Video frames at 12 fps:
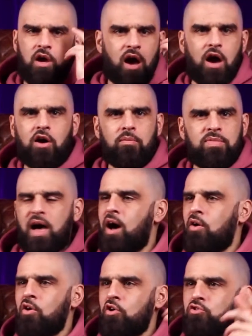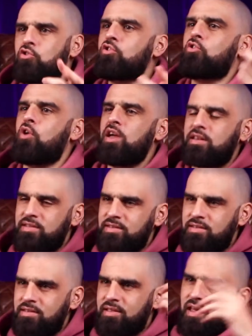How come now you're the
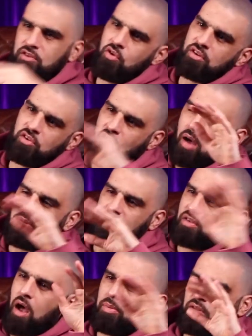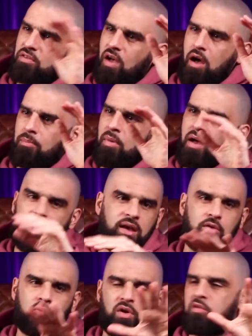greatest? Like you're at the top of the top of the top
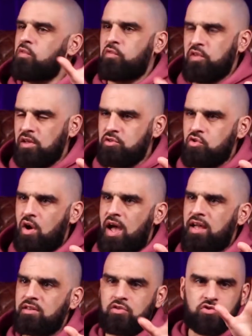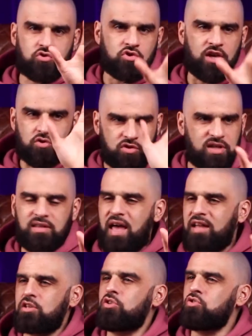in whatever field you're at. And you did
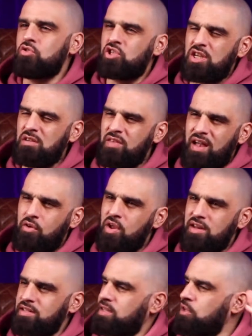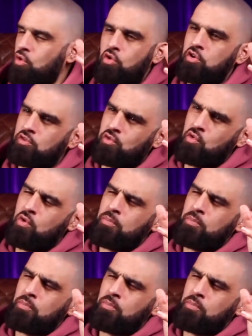that and you achieved that greatness in order to